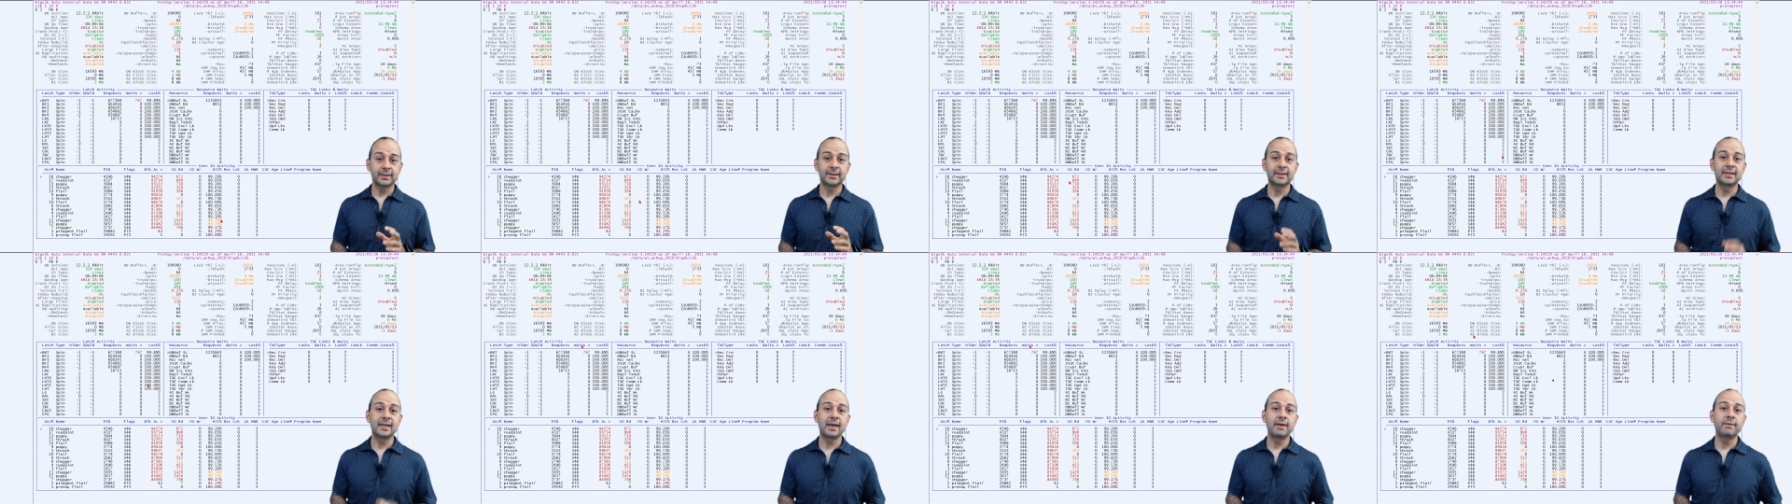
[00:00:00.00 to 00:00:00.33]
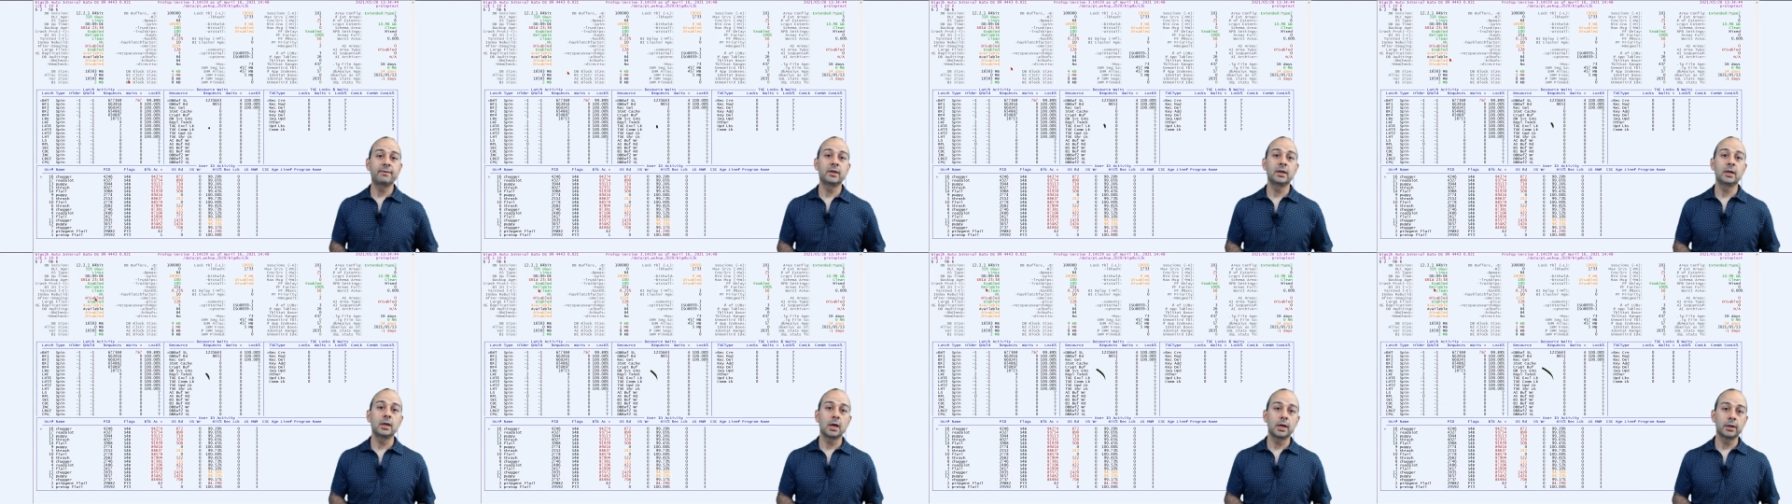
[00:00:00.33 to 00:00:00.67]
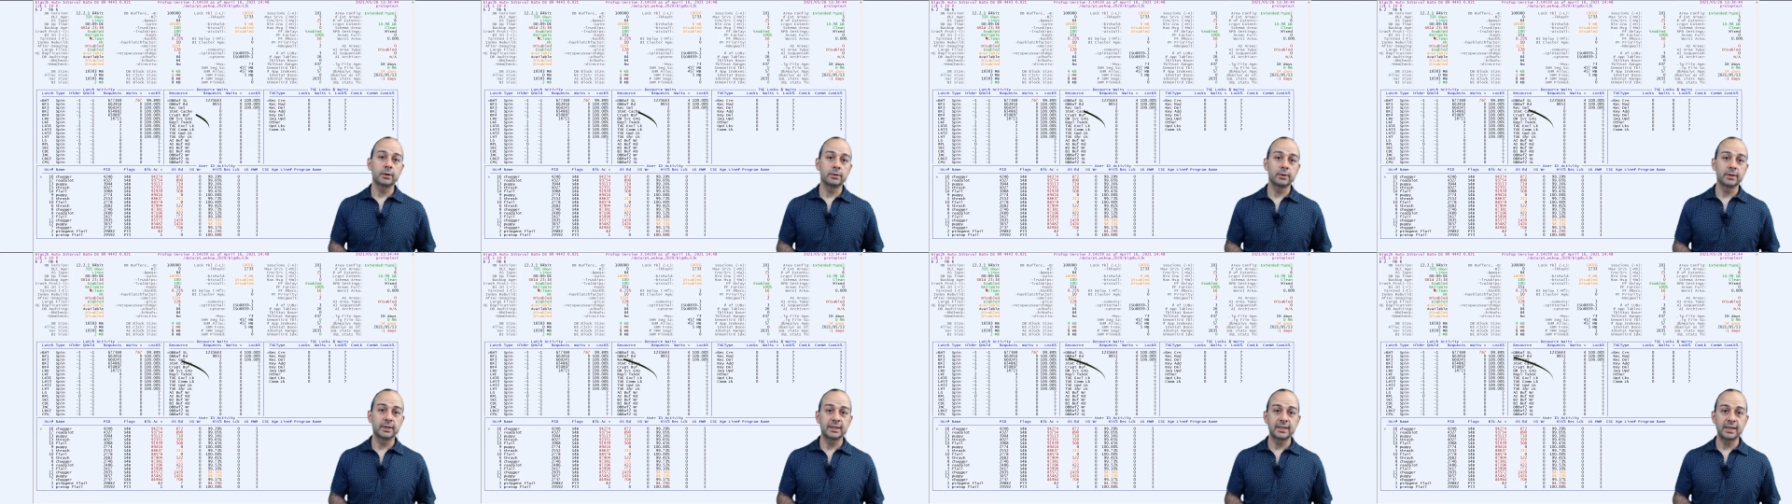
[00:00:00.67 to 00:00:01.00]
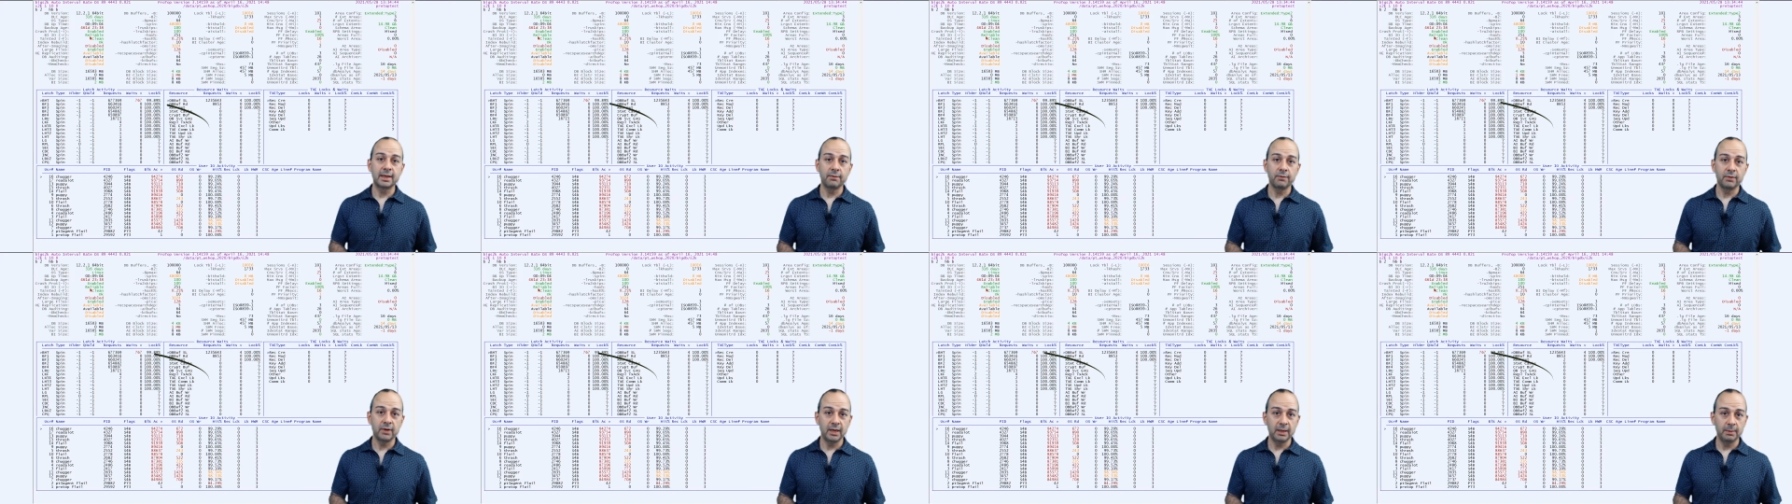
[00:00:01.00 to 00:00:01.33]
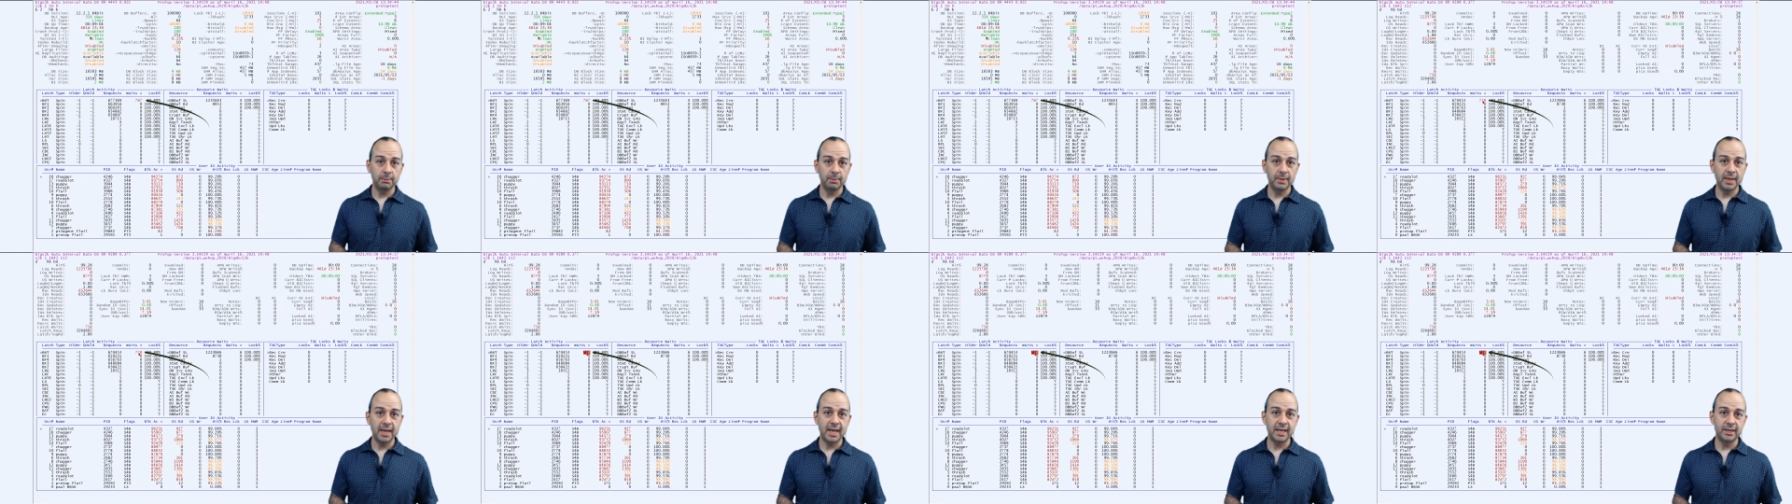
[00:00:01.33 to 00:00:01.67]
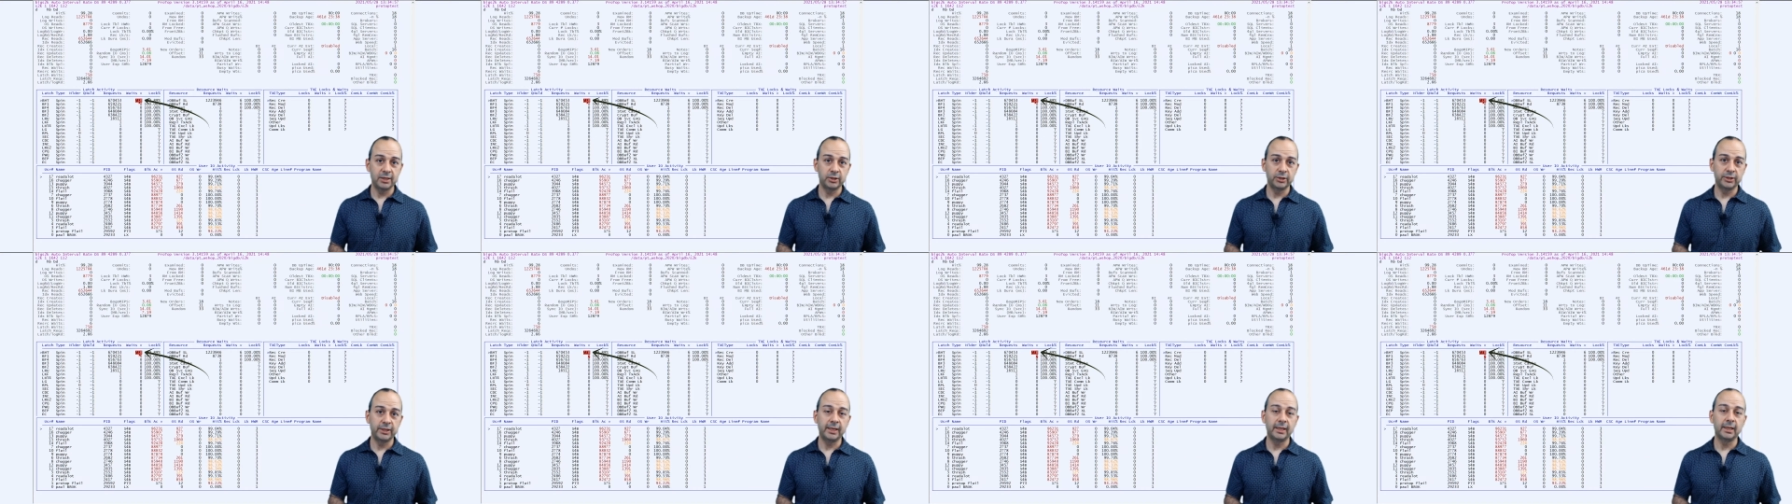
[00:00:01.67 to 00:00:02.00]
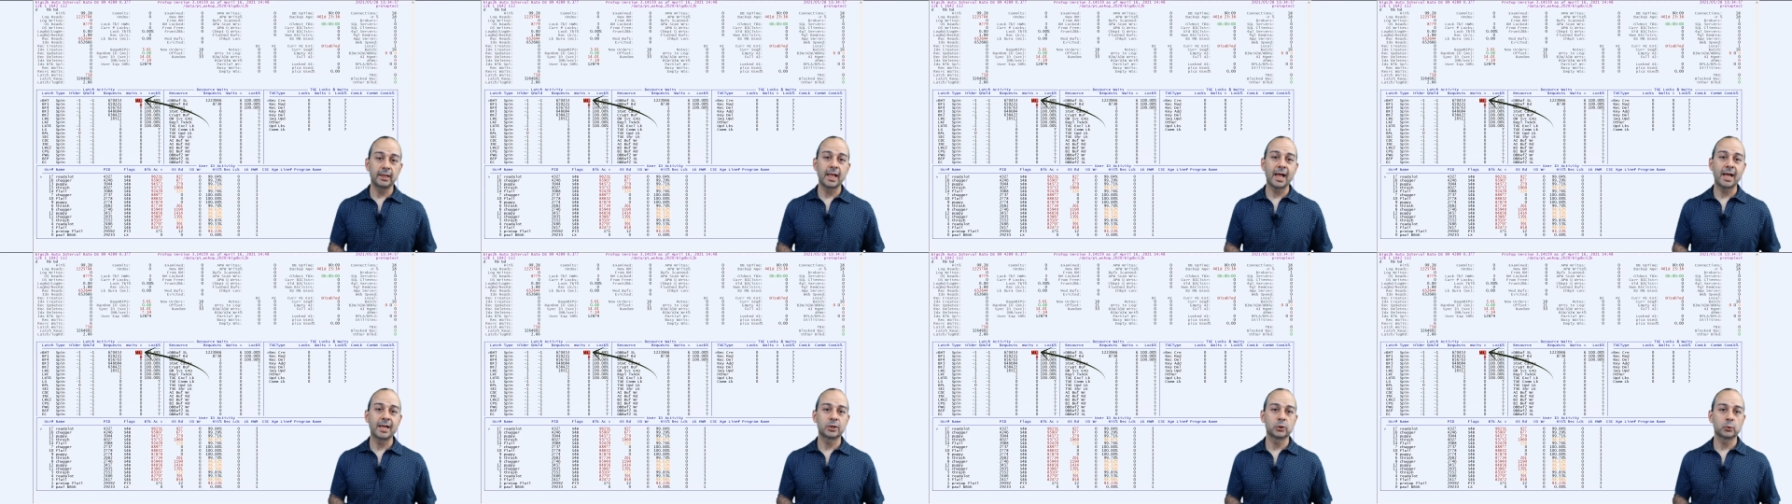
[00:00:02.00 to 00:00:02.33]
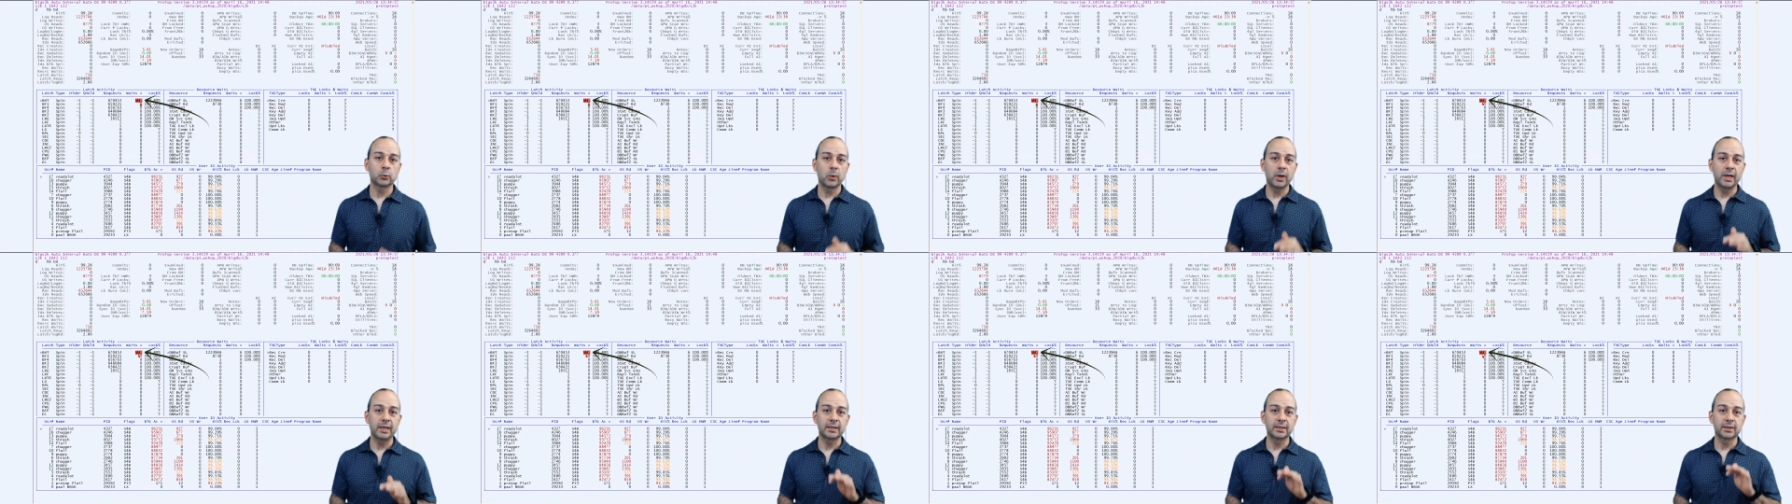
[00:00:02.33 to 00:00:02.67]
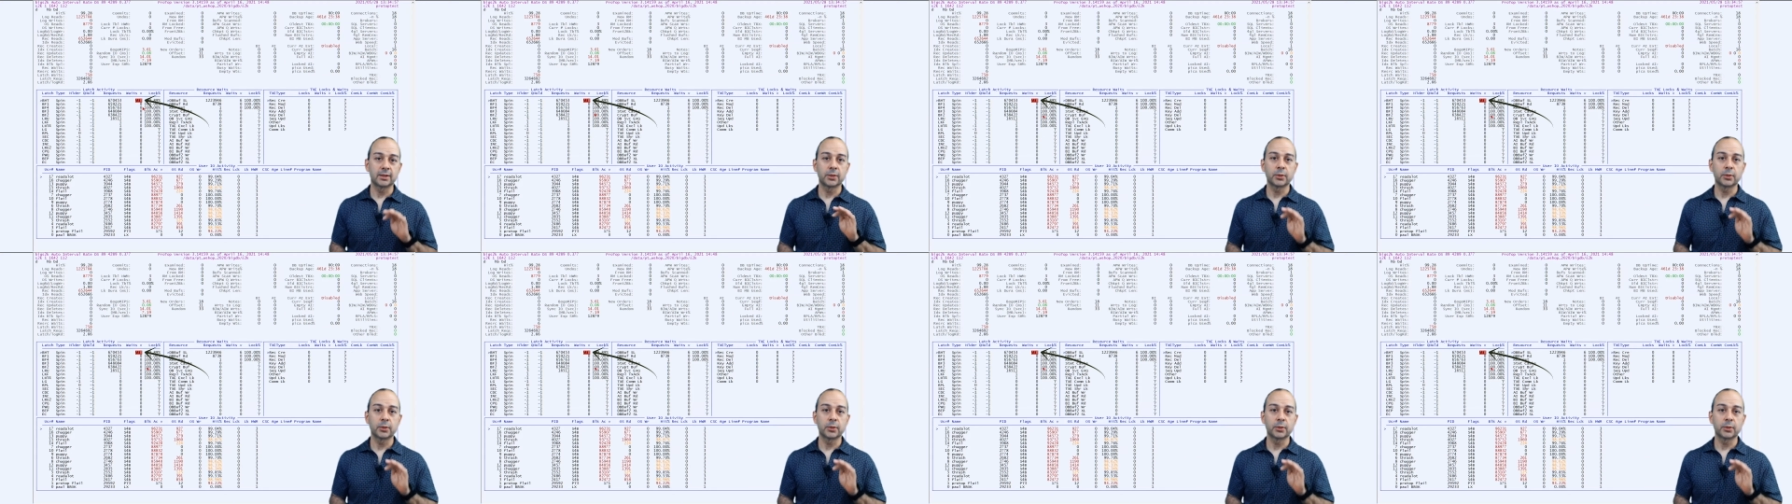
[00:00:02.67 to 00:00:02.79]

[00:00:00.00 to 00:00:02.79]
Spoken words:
770 BHT latch waits.